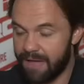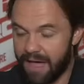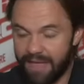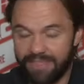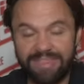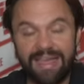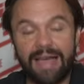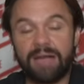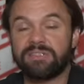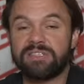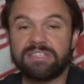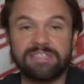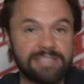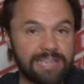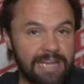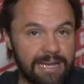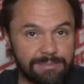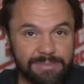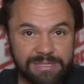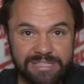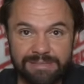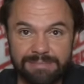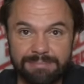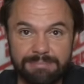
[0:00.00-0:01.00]
1,000
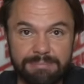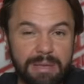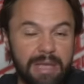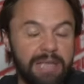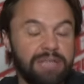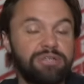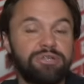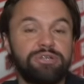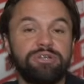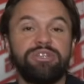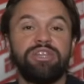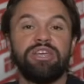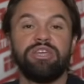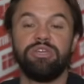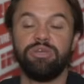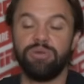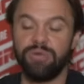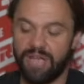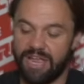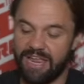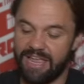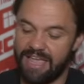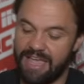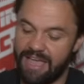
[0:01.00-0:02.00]
times. Make sure that you
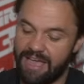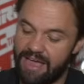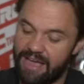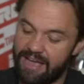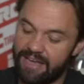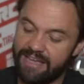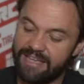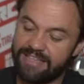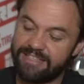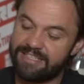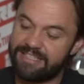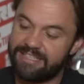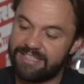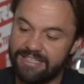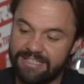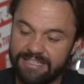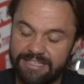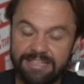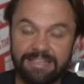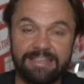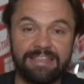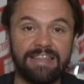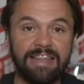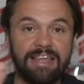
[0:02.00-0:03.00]
can get a
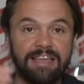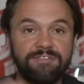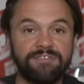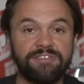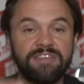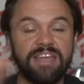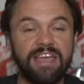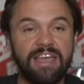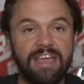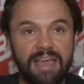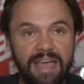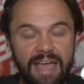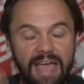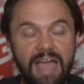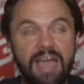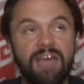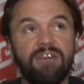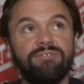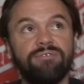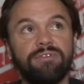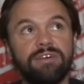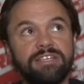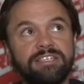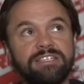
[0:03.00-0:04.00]
consistent lift
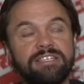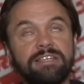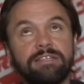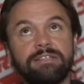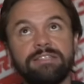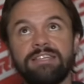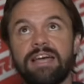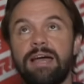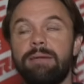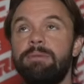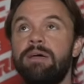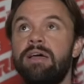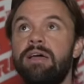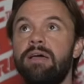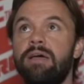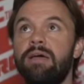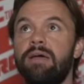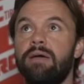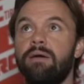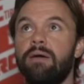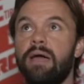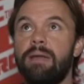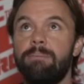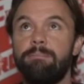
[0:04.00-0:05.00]
every single time.
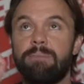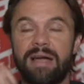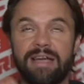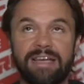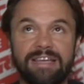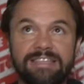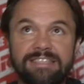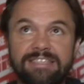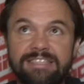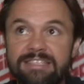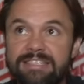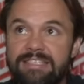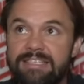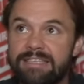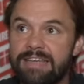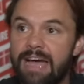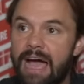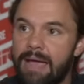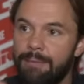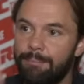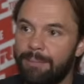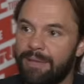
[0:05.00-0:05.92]
And by consistent, I